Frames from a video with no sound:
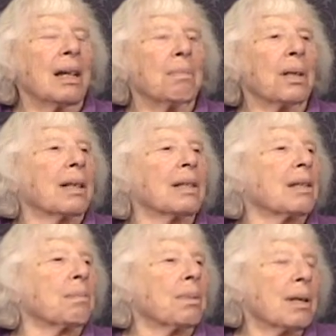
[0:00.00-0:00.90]
because
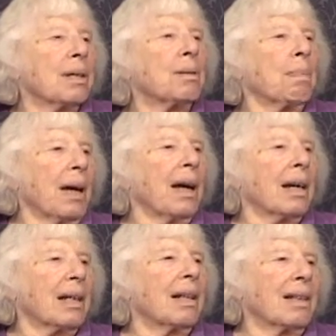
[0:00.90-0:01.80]
it brings
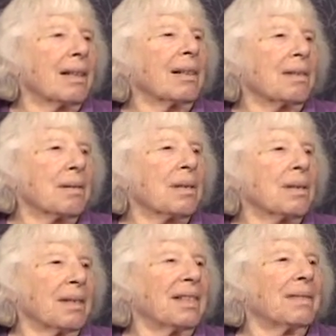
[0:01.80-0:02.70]
back those
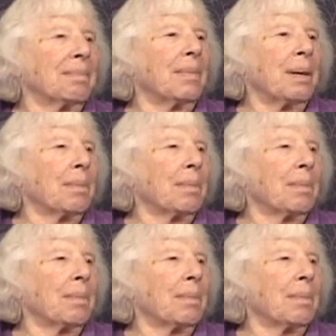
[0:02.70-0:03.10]
memories.